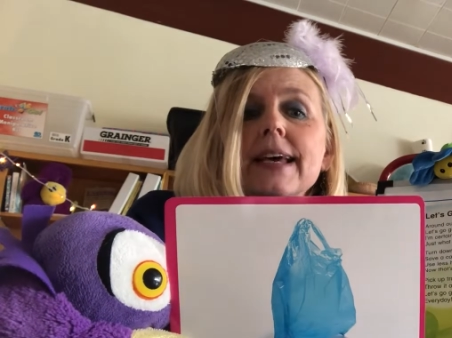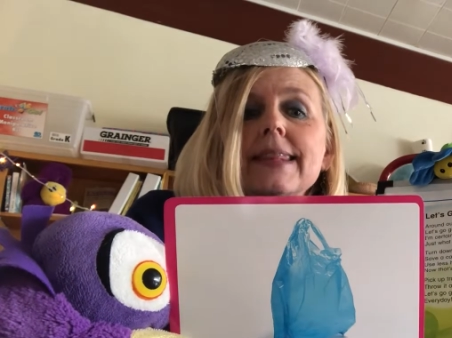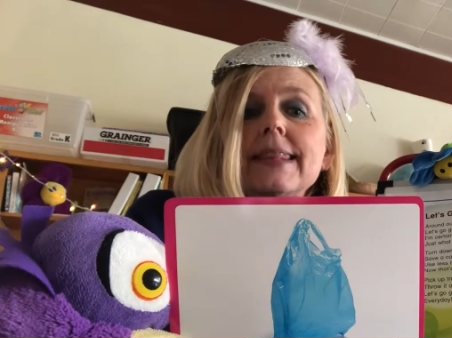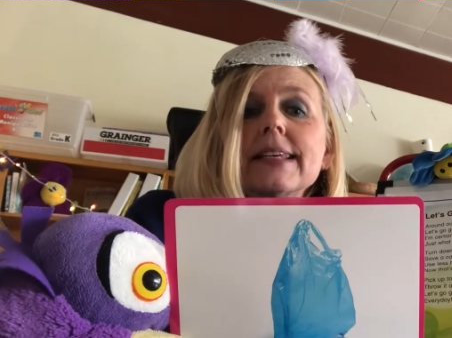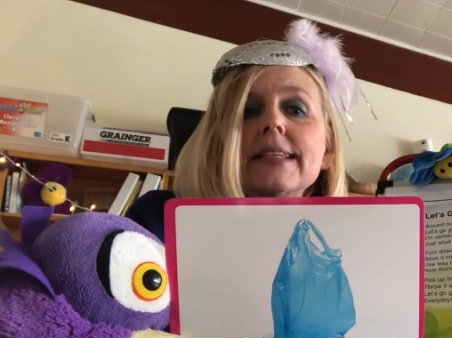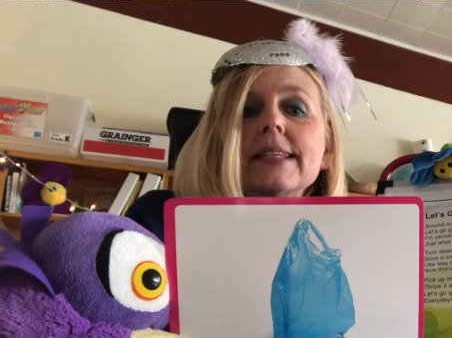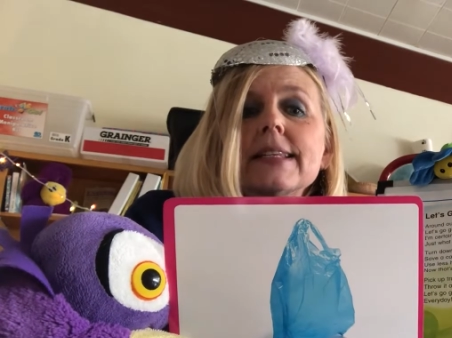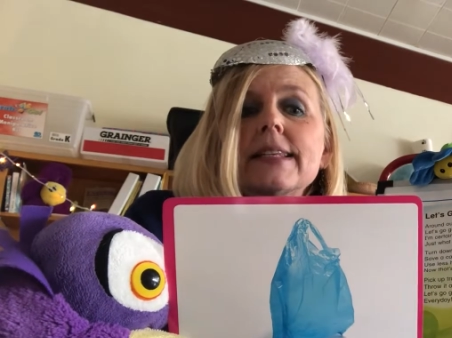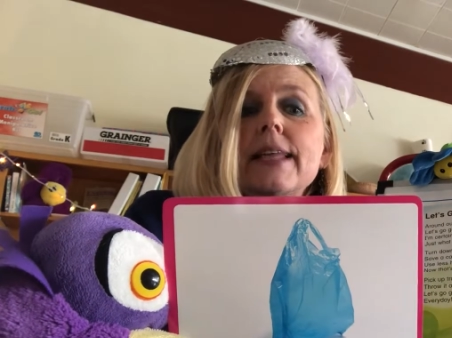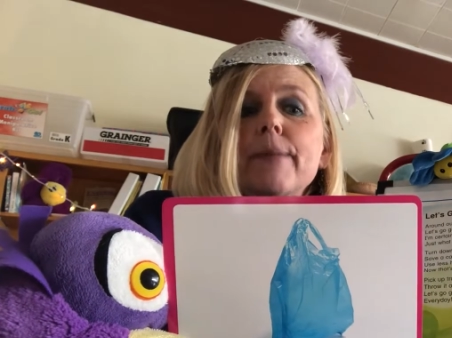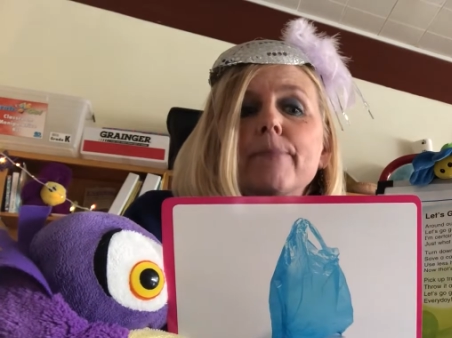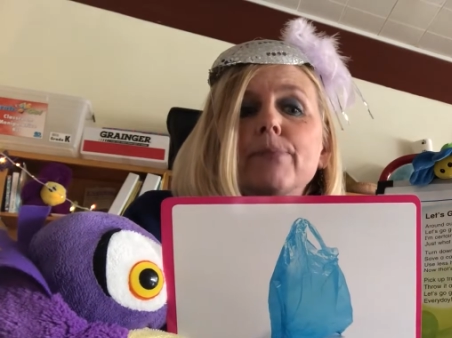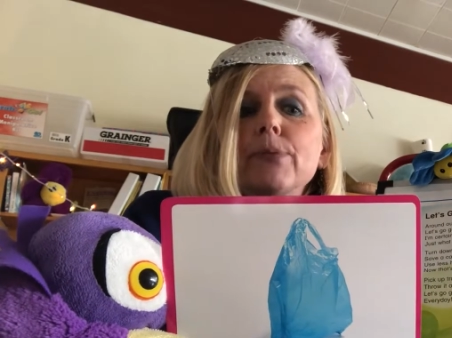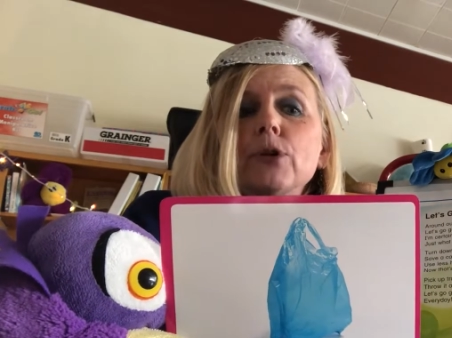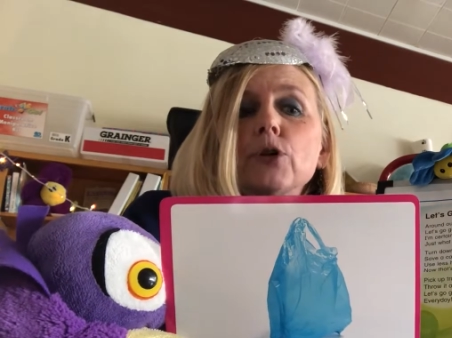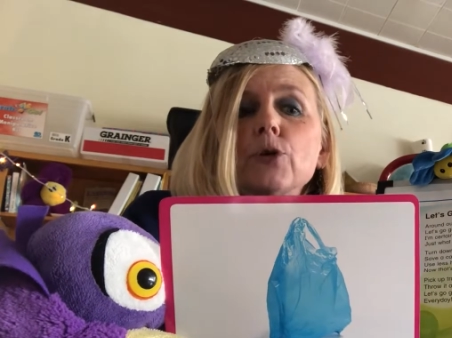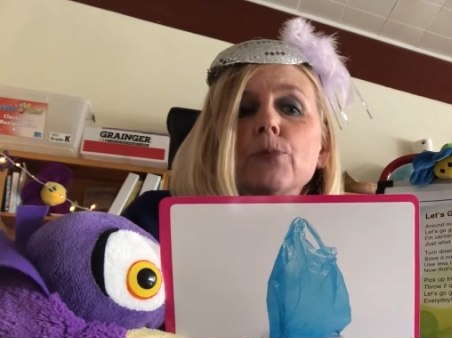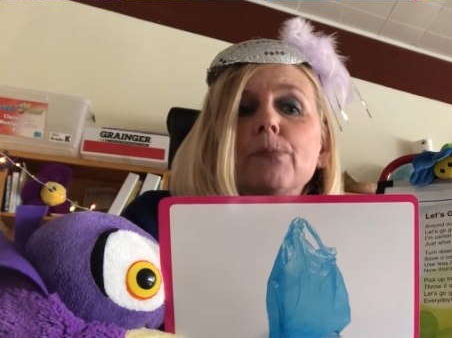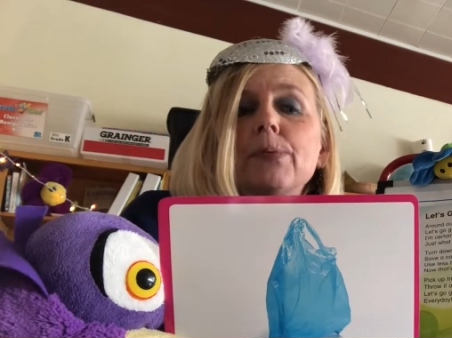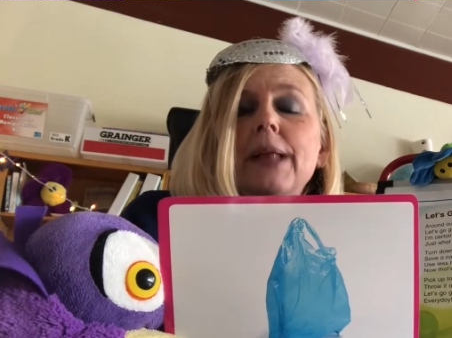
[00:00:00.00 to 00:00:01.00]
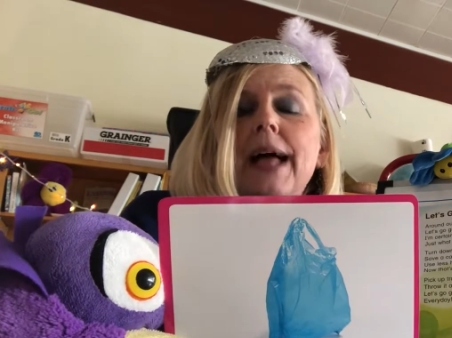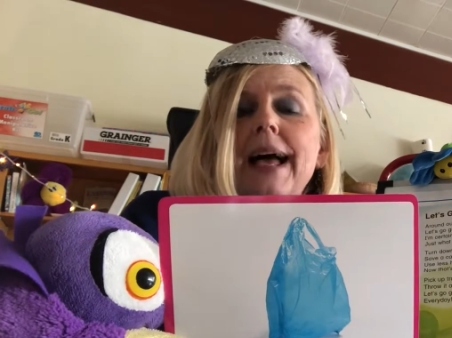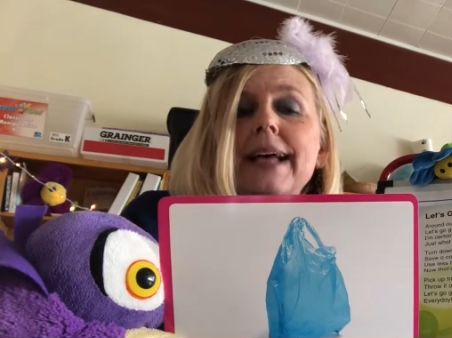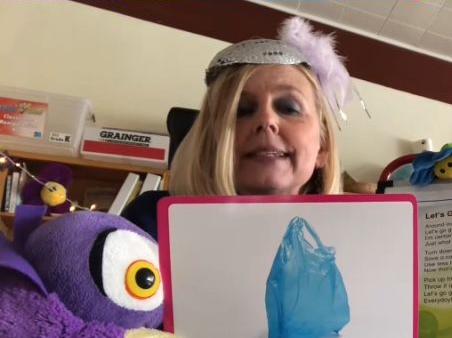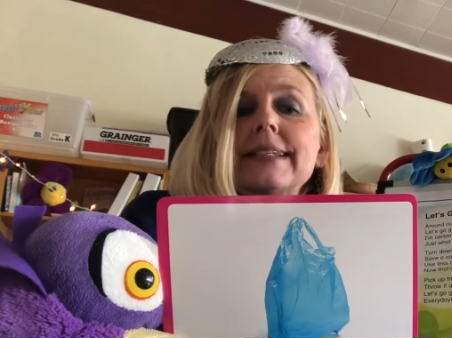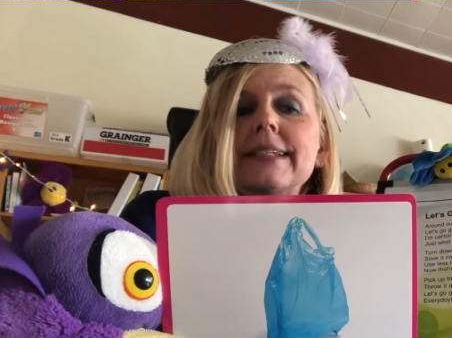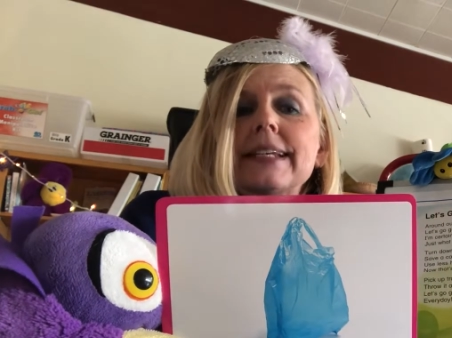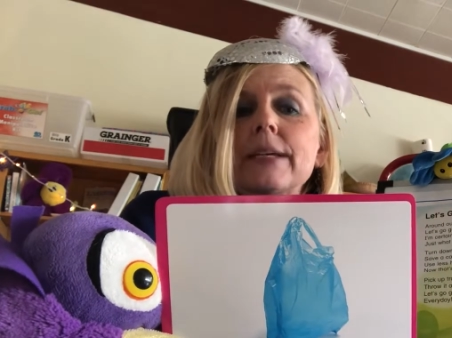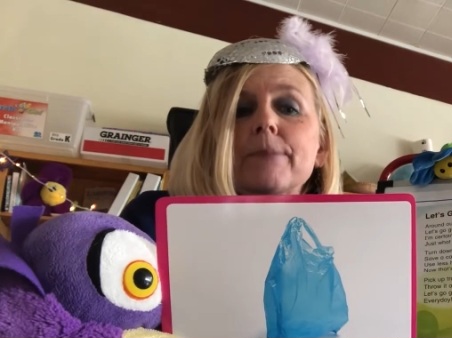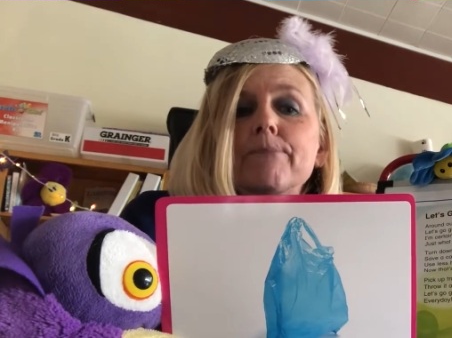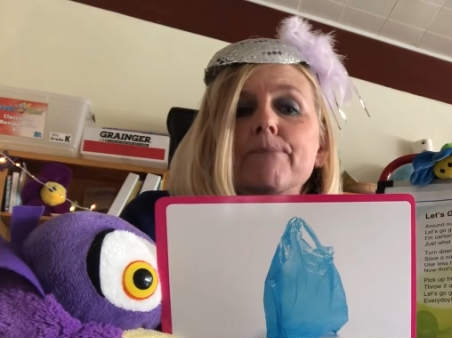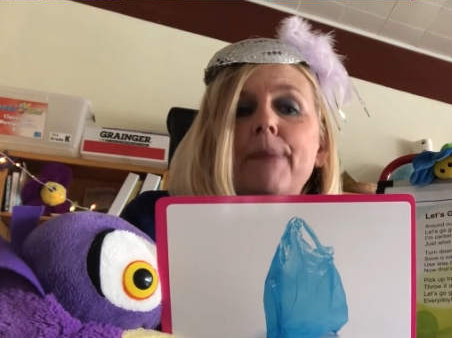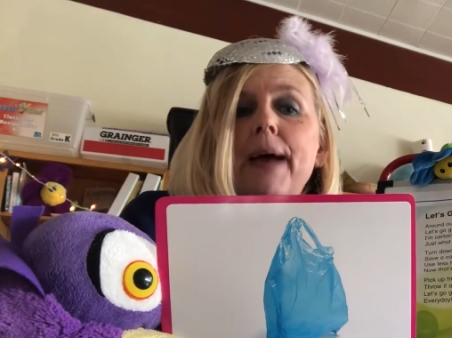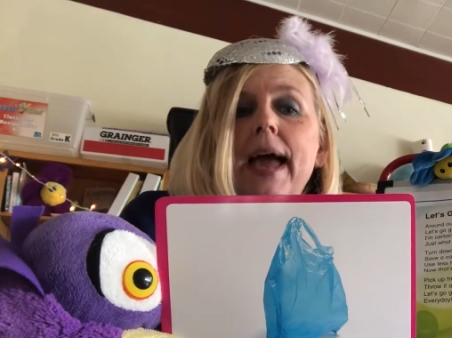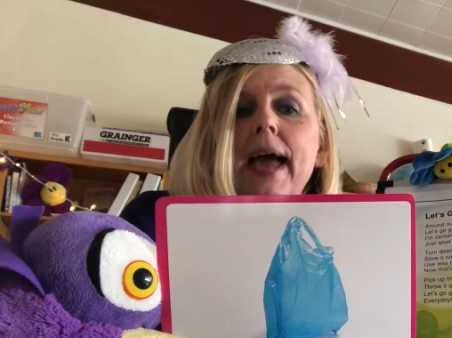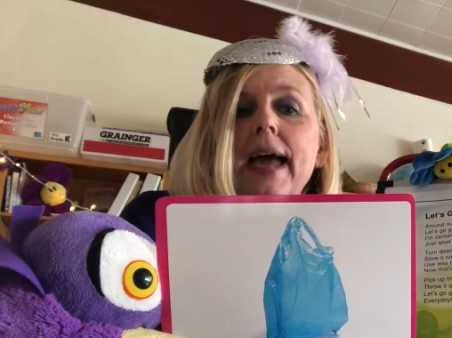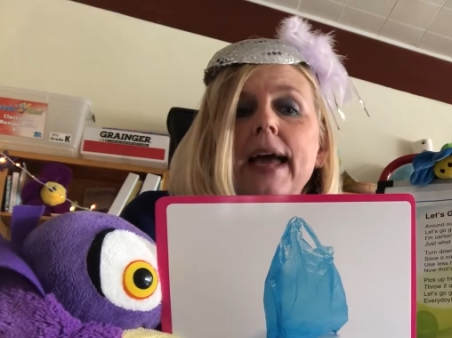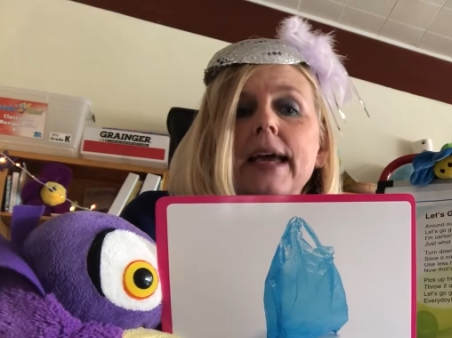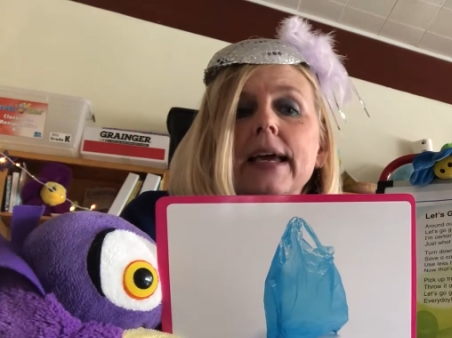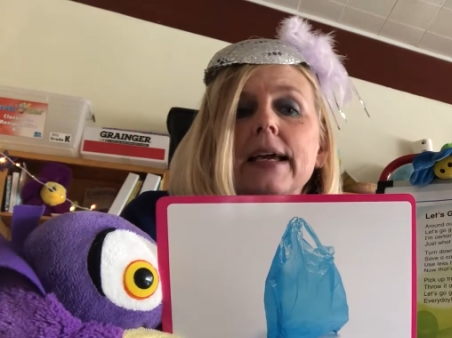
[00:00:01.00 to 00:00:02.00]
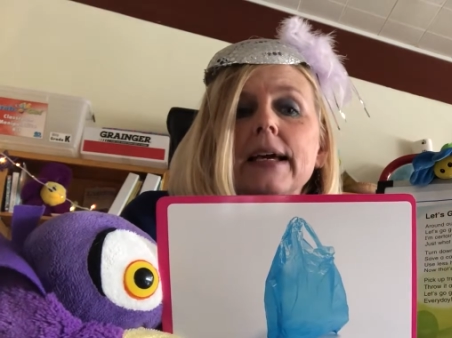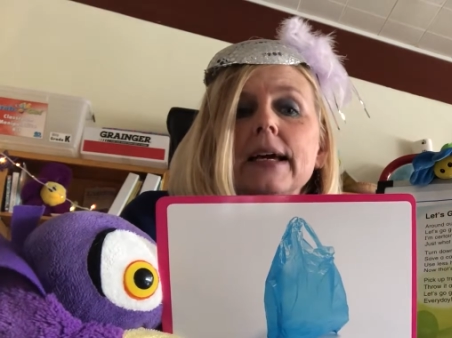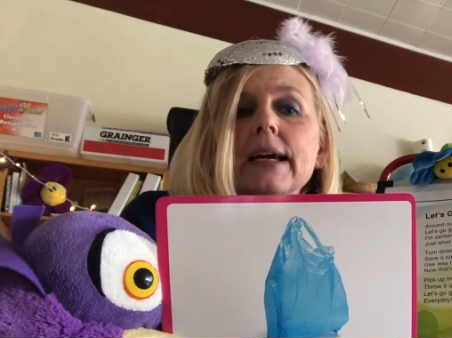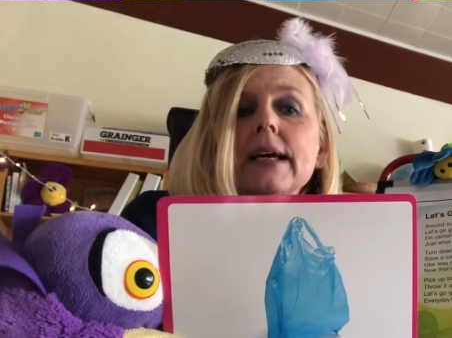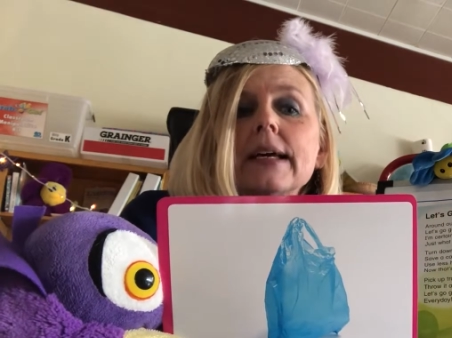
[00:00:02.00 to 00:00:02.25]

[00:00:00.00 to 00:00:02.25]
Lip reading: This is a blue plastic bag.